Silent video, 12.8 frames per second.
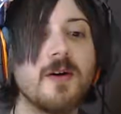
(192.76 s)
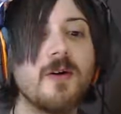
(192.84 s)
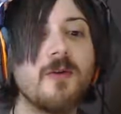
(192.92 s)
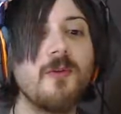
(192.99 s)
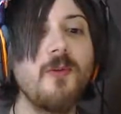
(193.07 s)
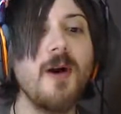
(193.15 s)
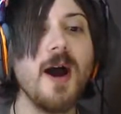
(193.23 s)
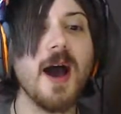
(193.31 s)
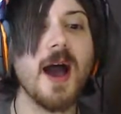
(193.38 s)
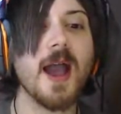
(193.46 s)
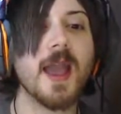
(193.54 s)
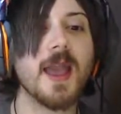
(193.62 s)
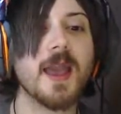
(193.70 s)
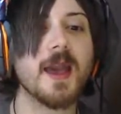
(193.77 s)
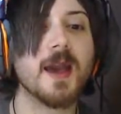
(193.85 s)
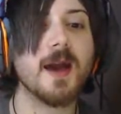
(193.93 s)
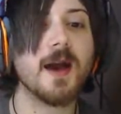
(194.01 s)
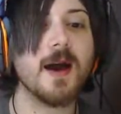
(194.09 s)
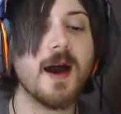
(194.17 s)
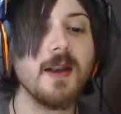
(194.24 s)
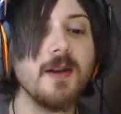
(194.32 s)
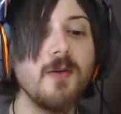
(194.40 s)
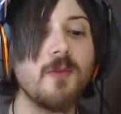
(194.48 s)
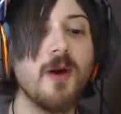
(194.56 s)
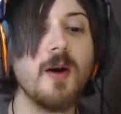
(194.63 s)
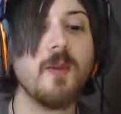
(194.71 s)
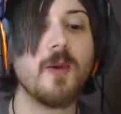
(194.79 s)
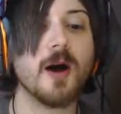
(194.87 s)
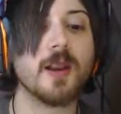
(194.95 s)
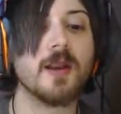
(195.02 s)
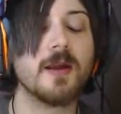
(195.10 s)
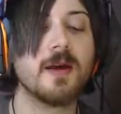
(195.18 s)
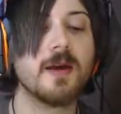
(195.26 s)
Why? I don't want one.